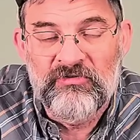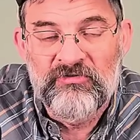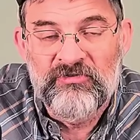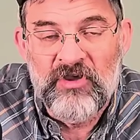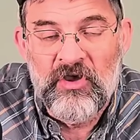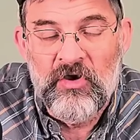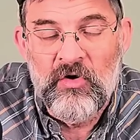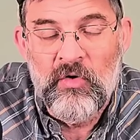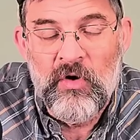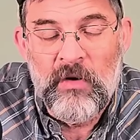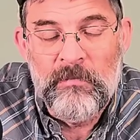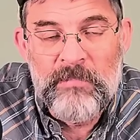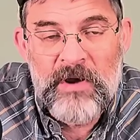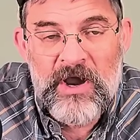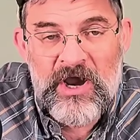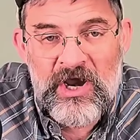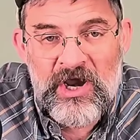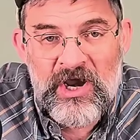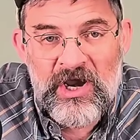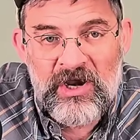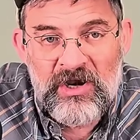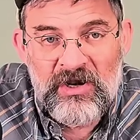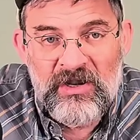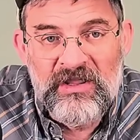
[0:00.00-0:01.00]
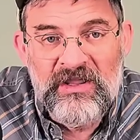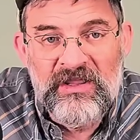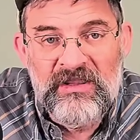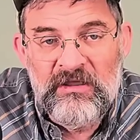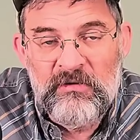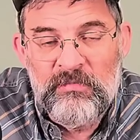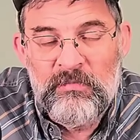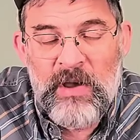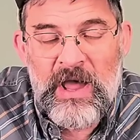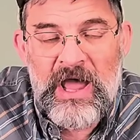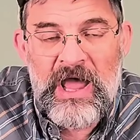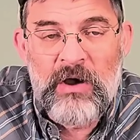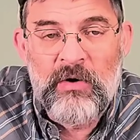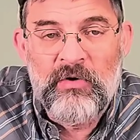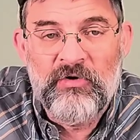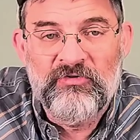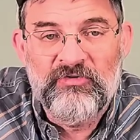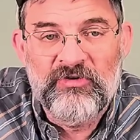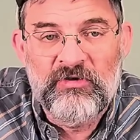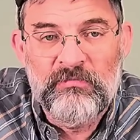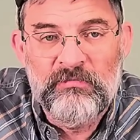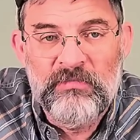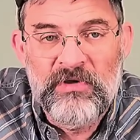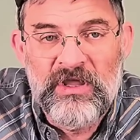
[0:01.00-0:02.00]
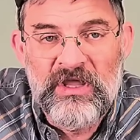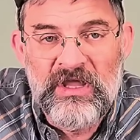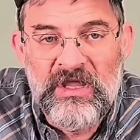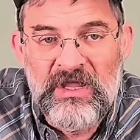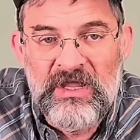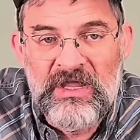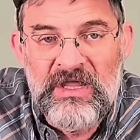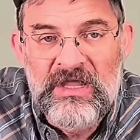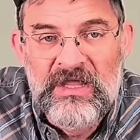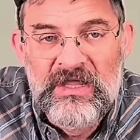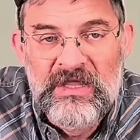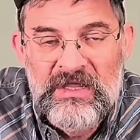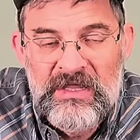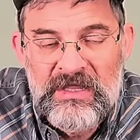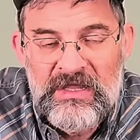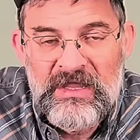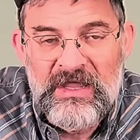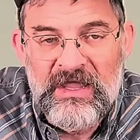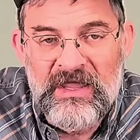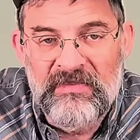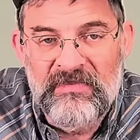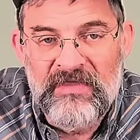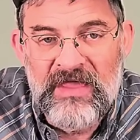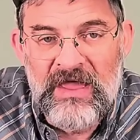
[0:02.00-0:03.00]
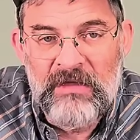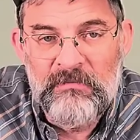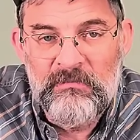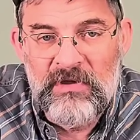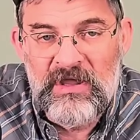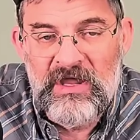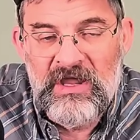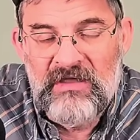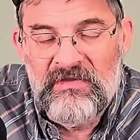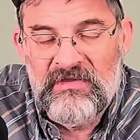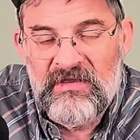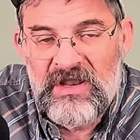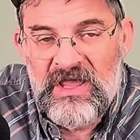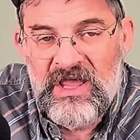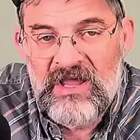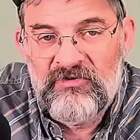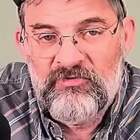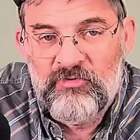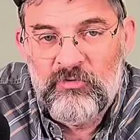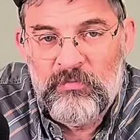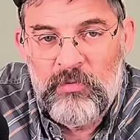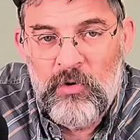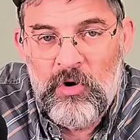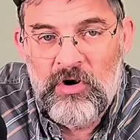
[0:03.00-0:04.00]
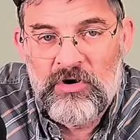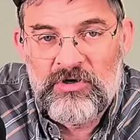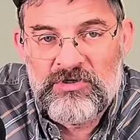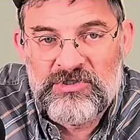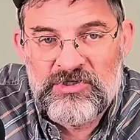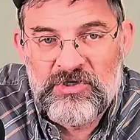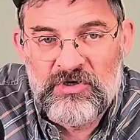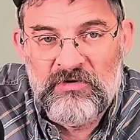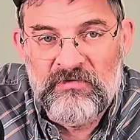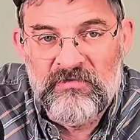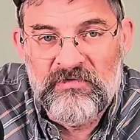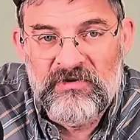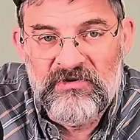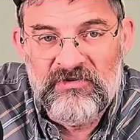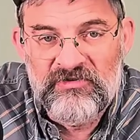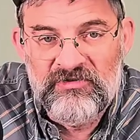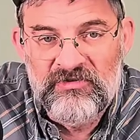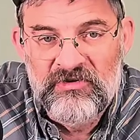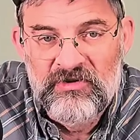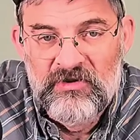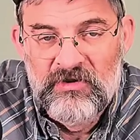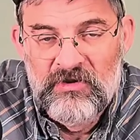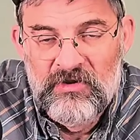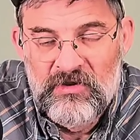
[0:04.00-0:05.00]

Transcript: So apparently the powers that be, and that being the National Park Service,